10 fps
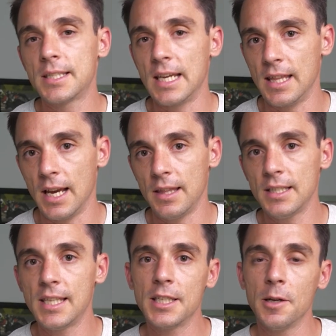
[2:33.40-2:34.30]
there,
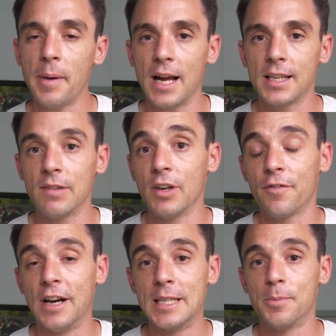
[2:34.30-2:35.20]
this isn't about giving
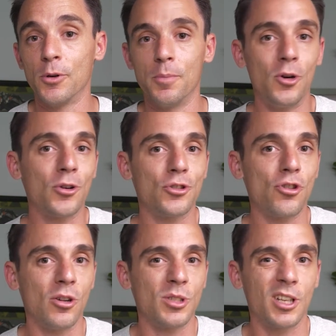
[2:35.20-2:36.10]
Facebook more
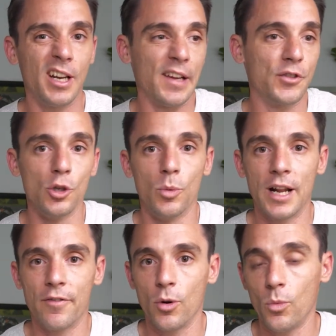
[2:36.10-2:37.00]
control to kind of do
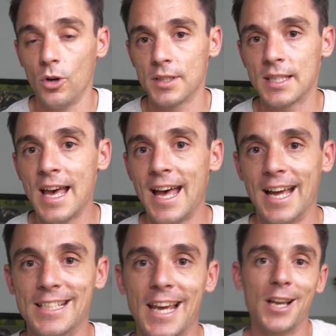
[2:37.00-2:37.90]
whatever it wants
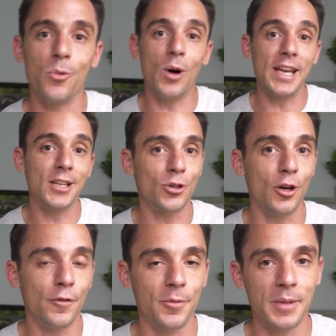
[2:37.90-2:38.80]
and take away
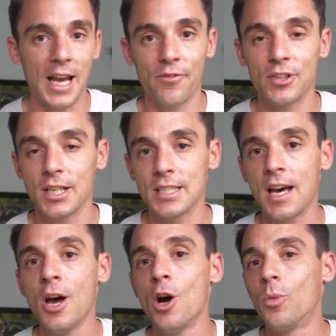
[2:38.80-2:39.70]
control from the
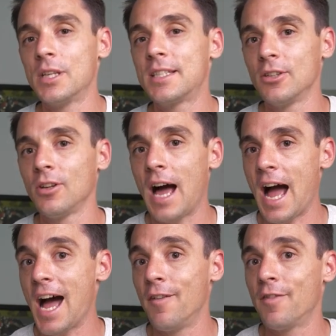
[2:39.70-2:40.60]
advertiser. We still
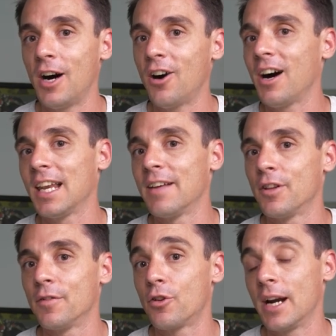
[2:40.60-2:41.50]
have a high level
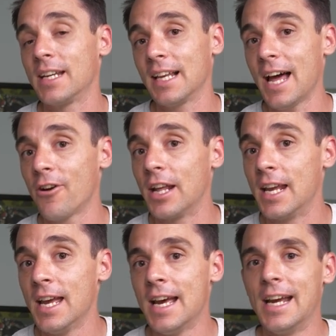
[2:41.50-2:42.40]
of
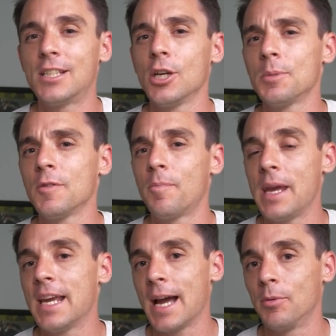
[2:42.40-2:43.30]
granularity in terms of
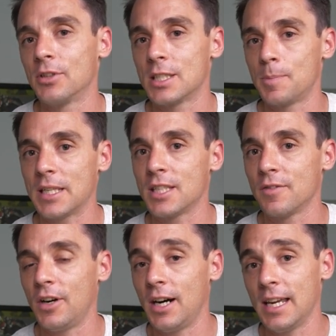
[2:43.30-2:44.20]
being able to
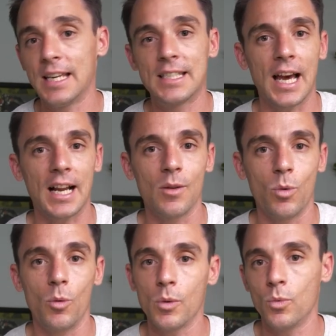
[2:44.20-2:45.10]
specify exactly
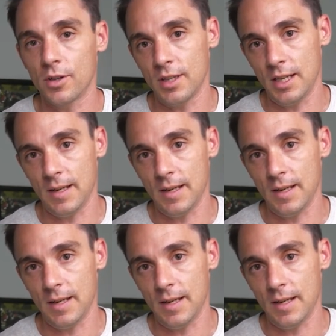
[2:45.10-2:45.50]
what we want here.